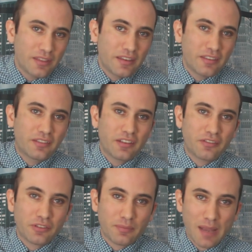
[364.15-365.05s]
These
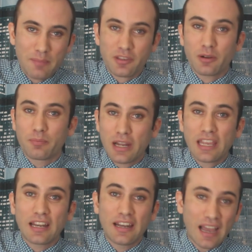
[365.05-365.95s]
district maps are
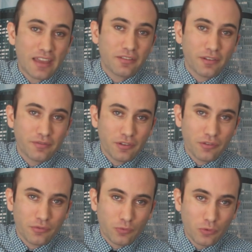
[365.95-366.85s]
breaking neither of
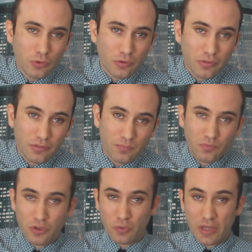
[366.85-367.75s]
those rules.
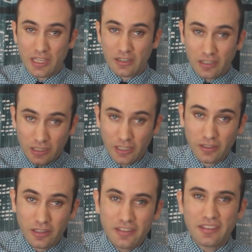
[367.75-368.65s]
We can
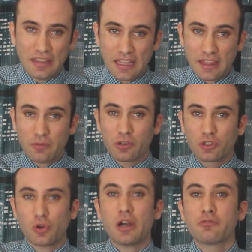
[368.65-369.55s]
clearly see that they were
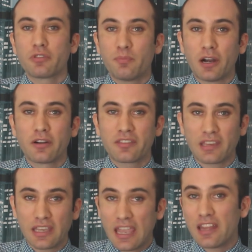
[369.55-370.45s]
drawn with
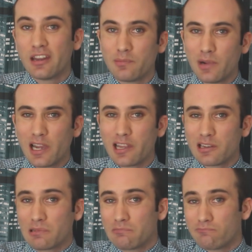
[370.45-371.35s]
partisan gain in
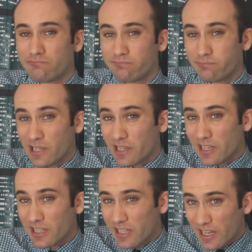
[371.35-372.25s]
mind, but
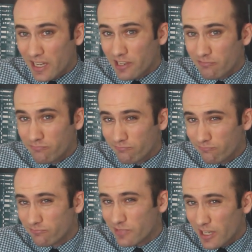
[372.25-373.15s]
again,
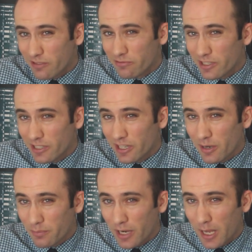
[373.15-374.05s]
not really
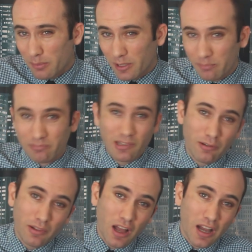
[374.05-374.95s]
our problem.
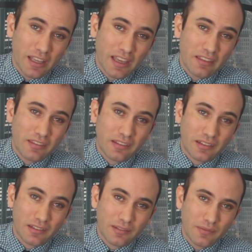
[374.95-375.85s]
No law against
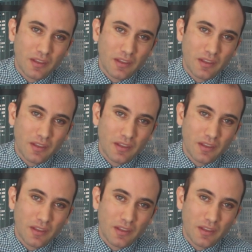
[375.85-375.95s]
it.